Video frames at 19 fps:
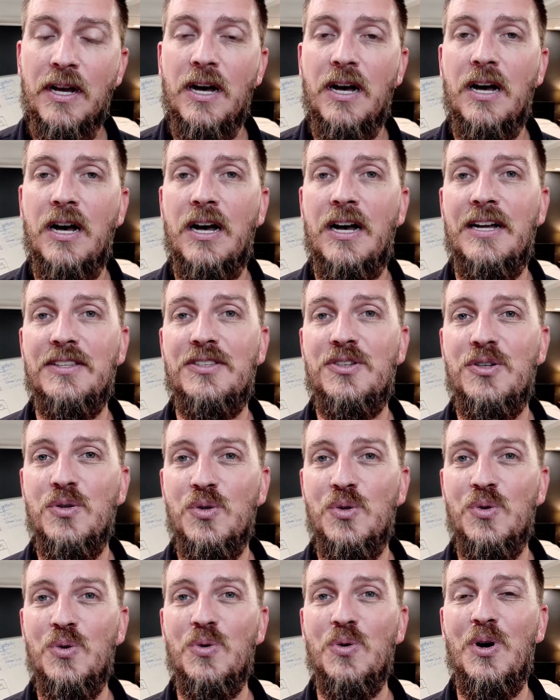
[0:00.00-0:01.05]

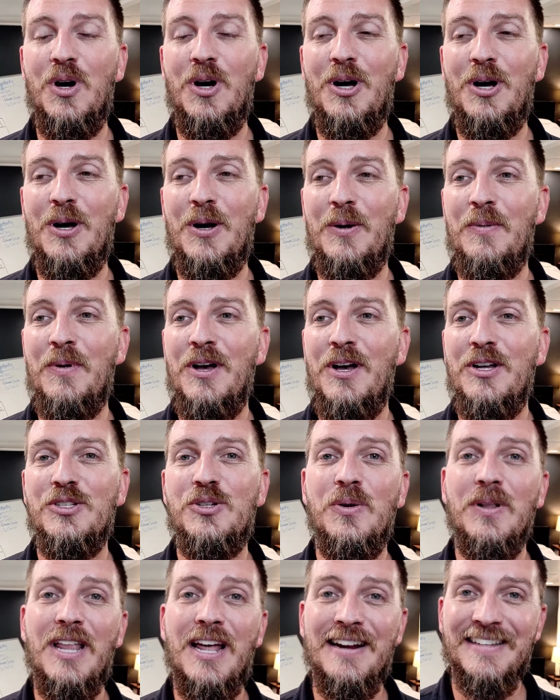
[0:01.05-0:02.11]
to a
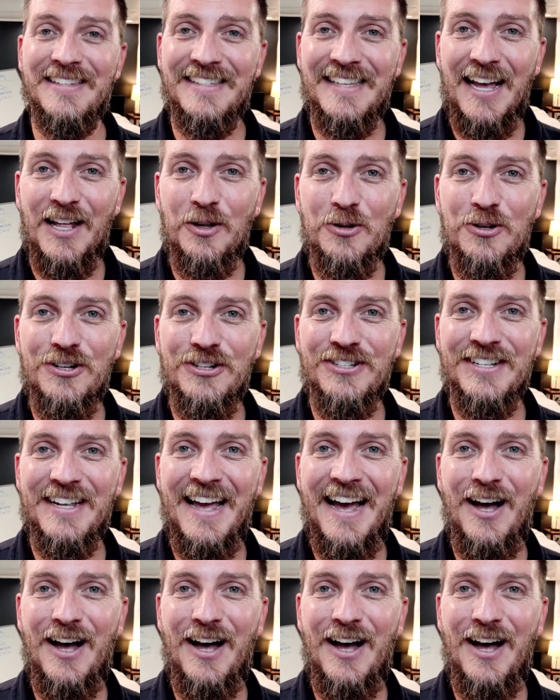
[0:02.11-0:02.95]
lot of sellers